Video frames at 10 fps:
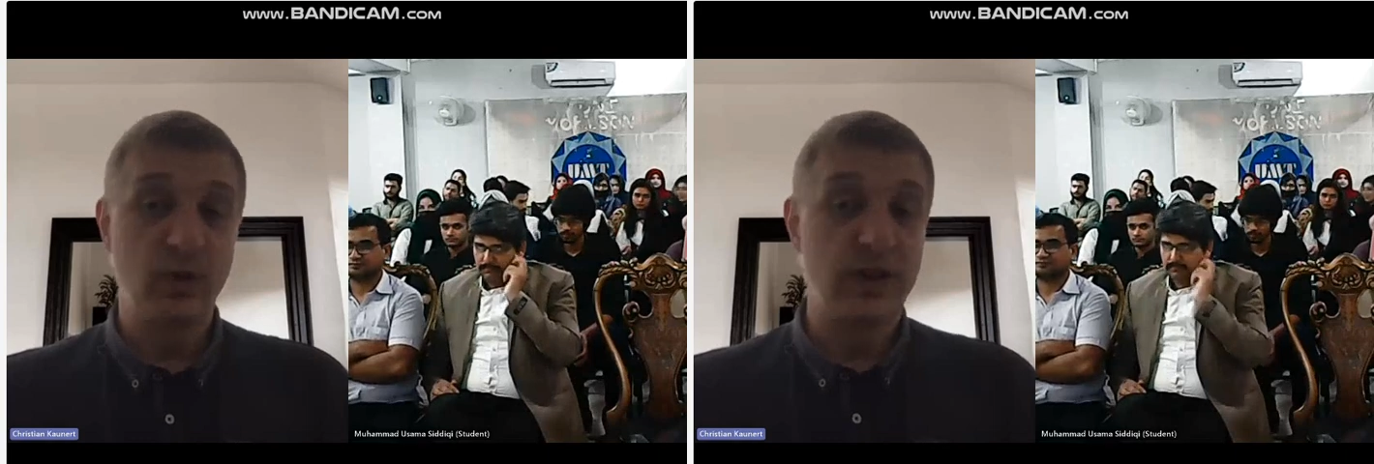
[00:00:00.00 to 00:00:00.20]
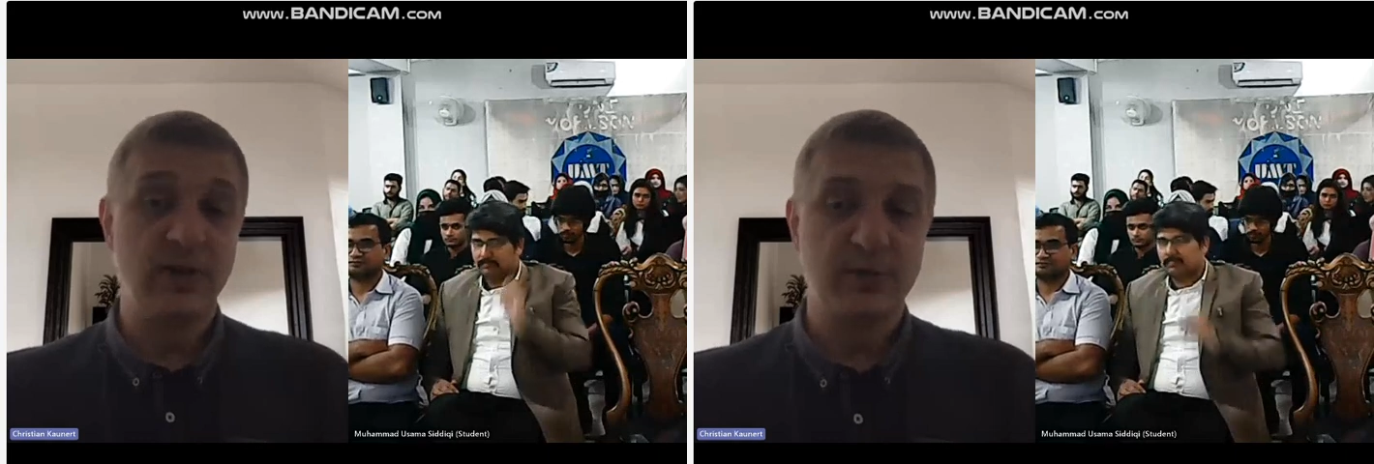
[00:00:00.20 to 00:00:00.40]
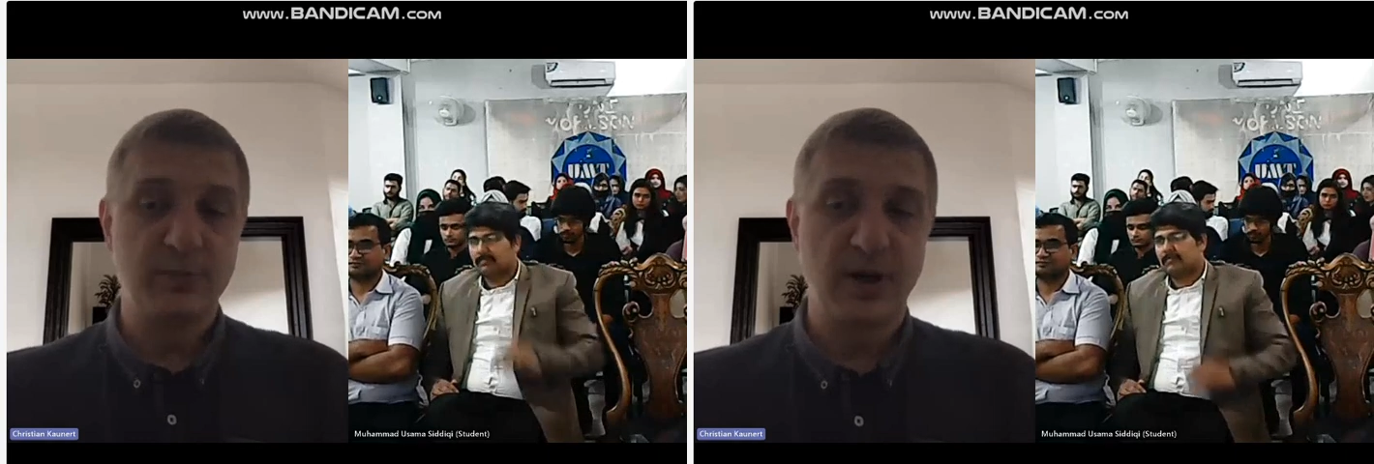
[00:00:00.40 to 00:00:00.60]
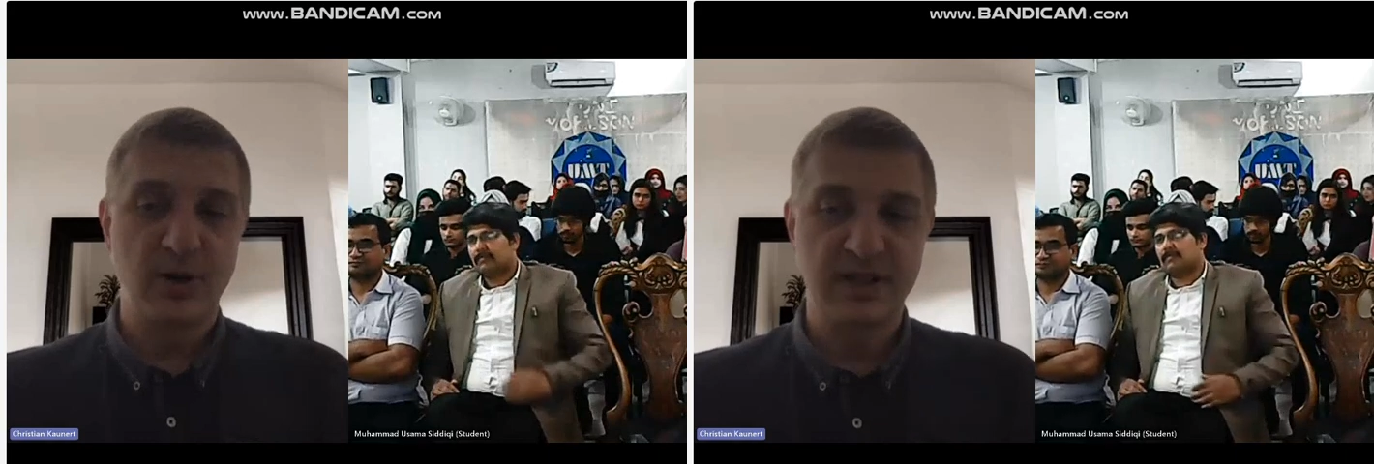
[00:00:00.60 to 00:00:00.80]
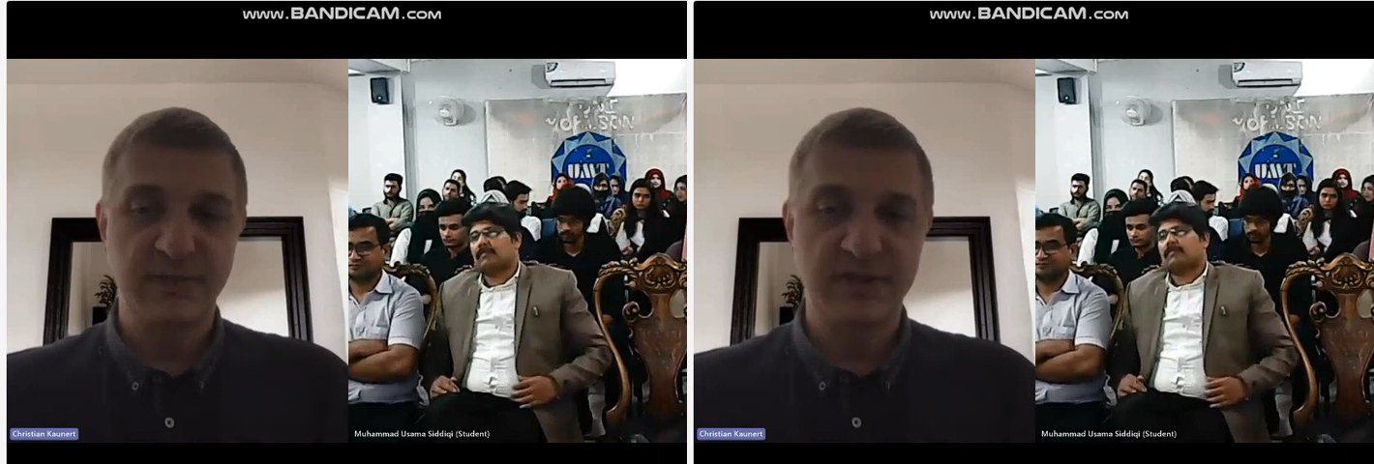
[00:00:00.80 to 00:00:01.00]
without the
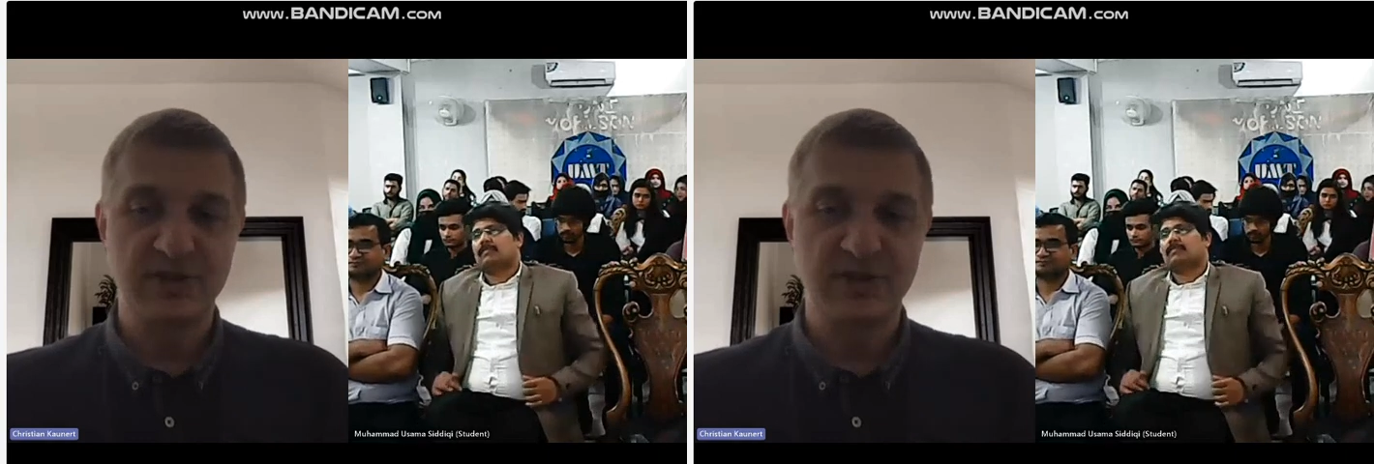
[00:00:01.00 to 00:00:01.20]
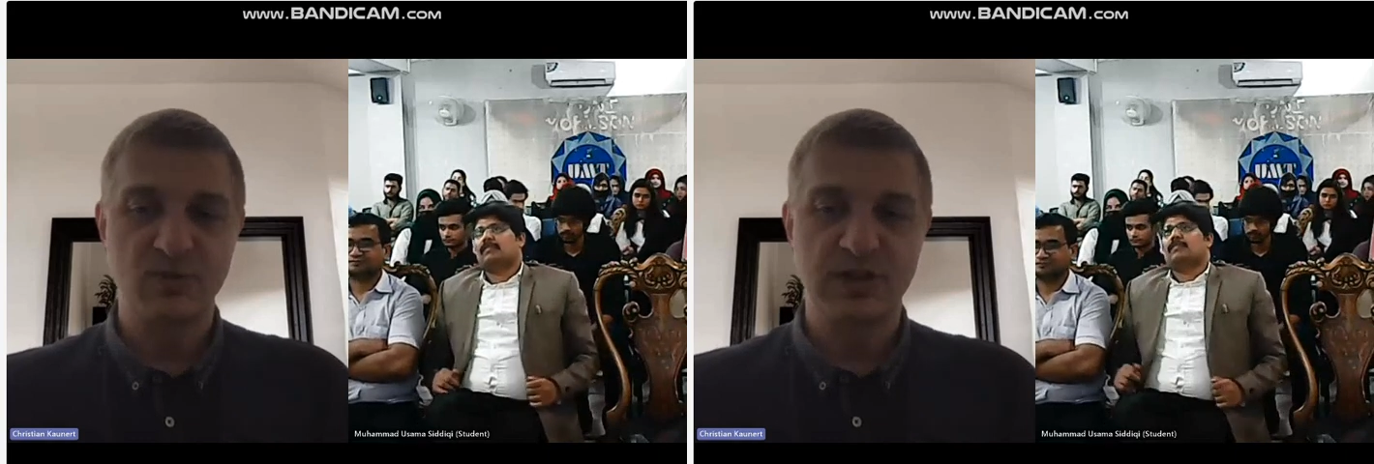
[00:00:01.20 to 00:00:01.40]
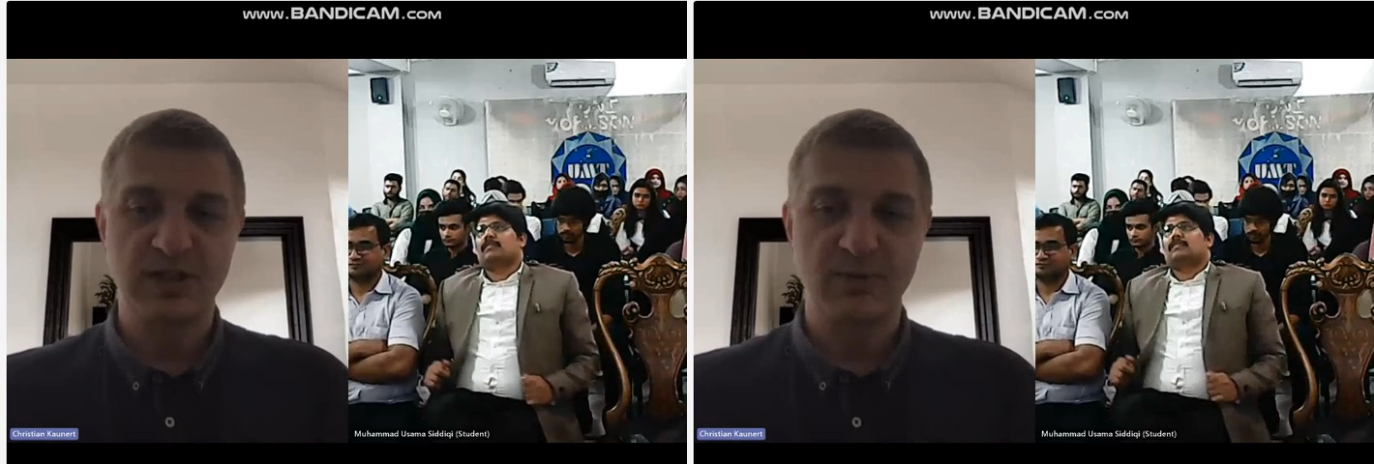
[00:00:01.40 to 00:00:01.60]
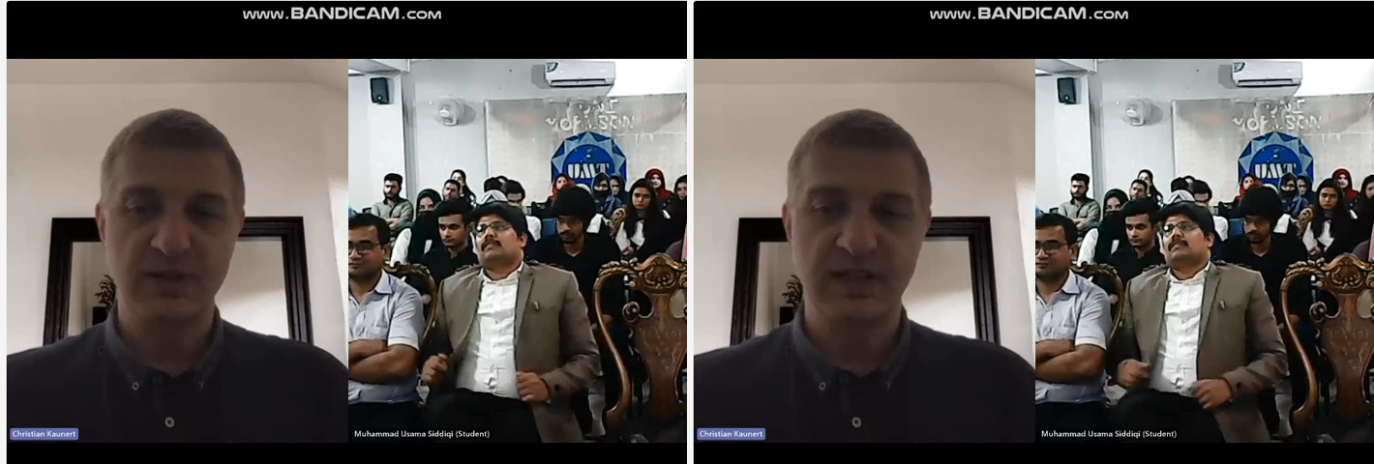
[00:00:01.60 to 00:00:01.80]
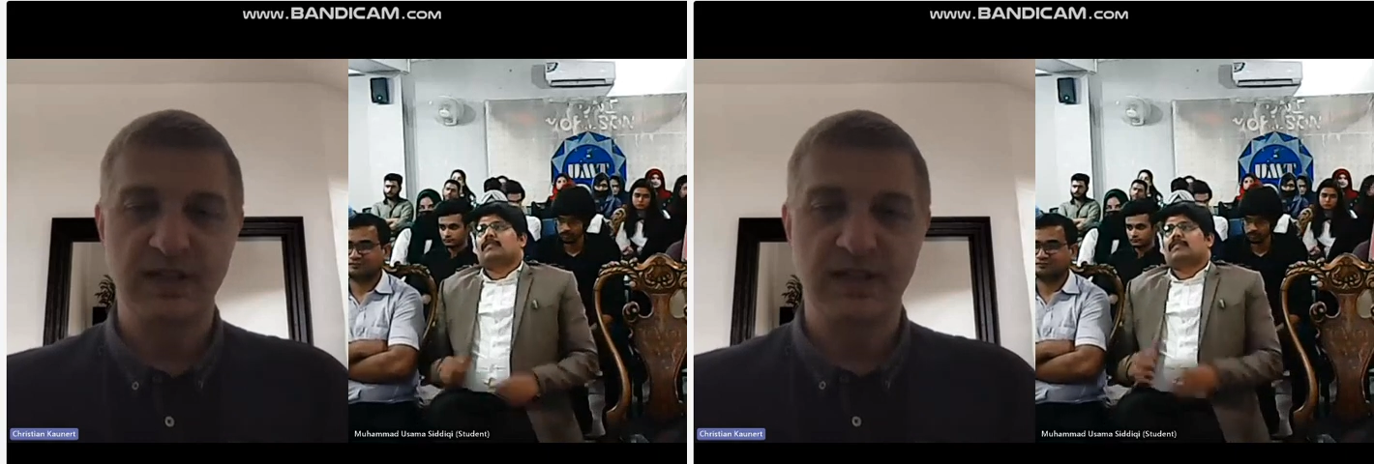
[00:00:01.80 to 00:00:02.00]
power dimension, what
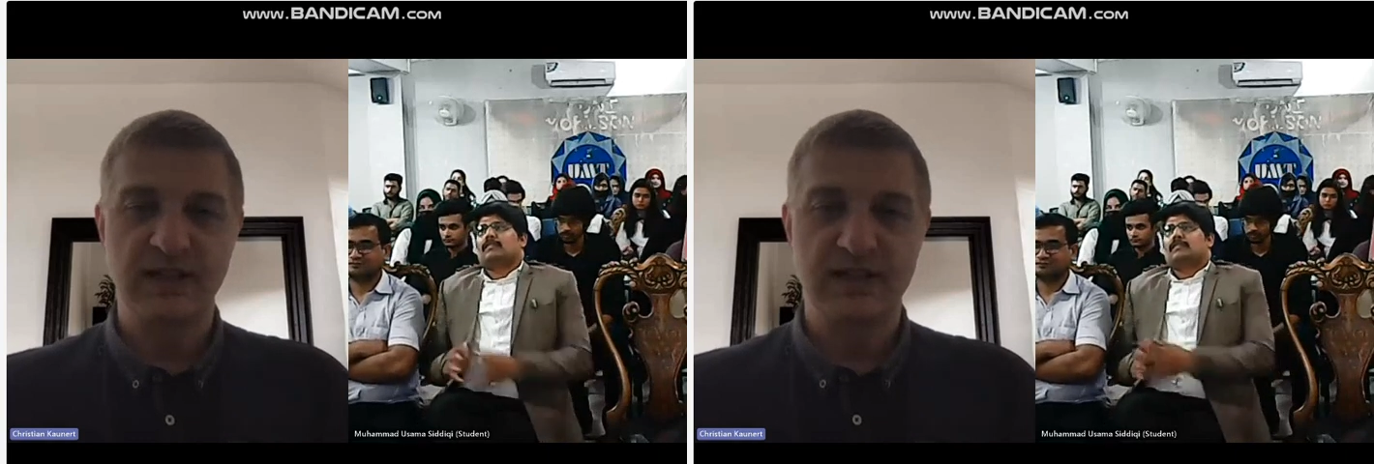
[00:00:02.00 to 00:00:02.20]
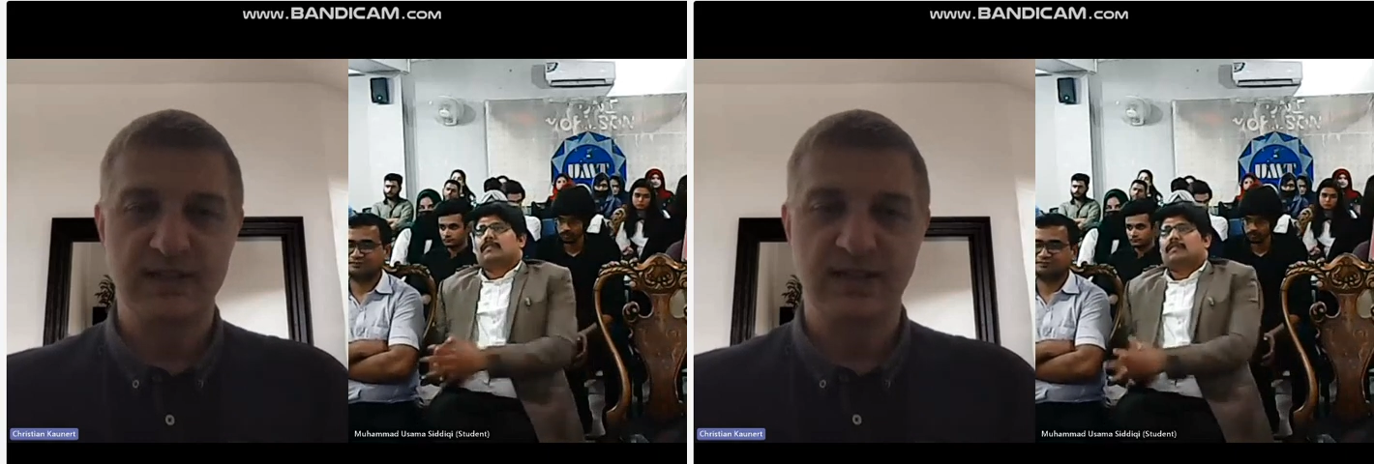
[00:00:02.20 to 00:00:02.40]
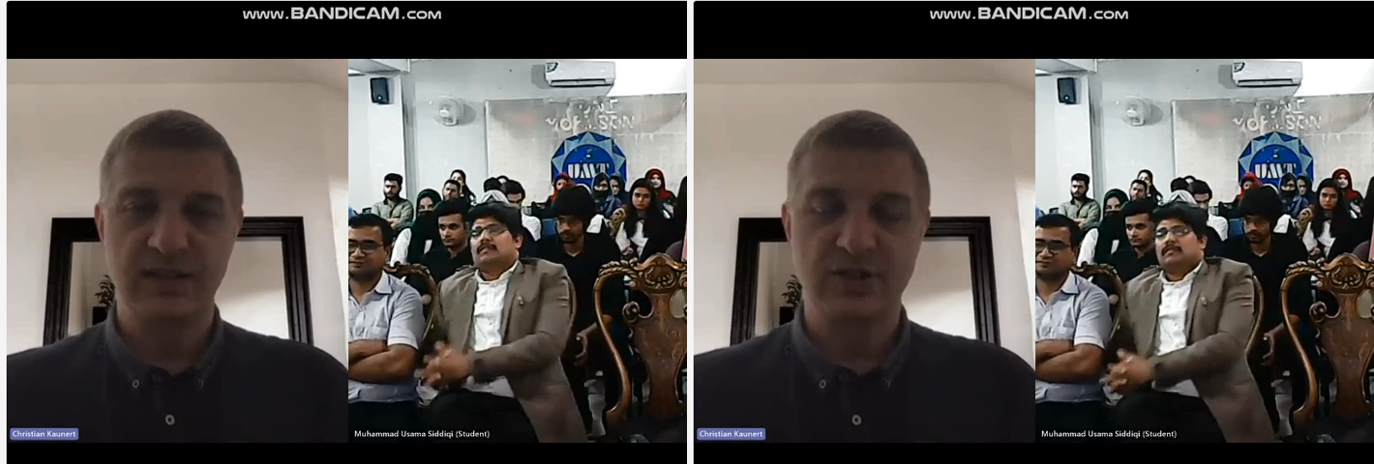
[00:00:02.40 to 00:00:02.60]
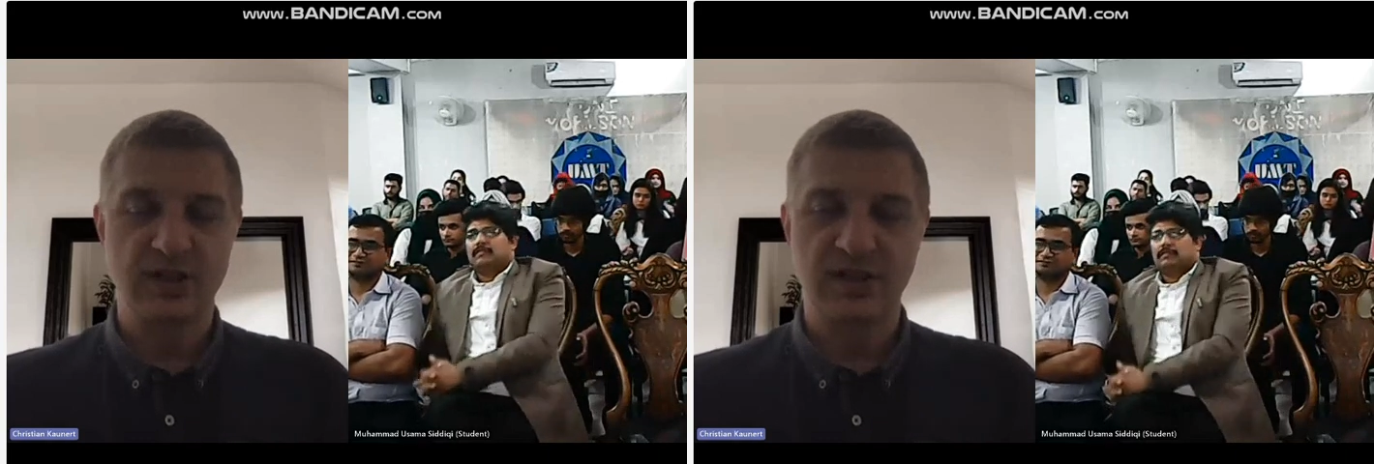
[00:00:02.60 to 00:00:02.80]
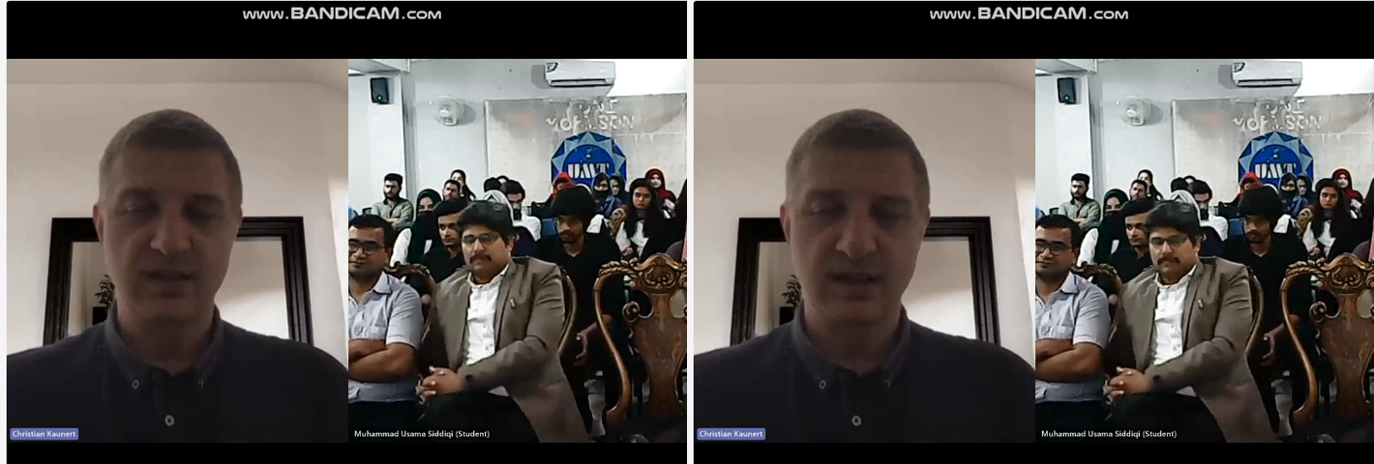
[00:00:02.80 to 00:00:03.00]
are we
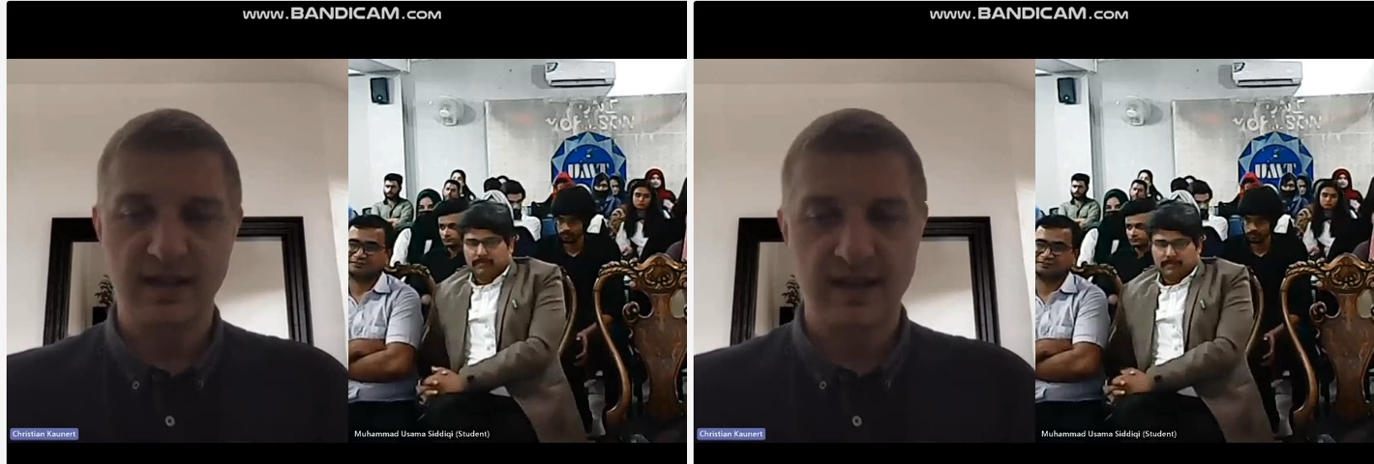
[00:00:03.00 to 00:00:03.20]
discussing?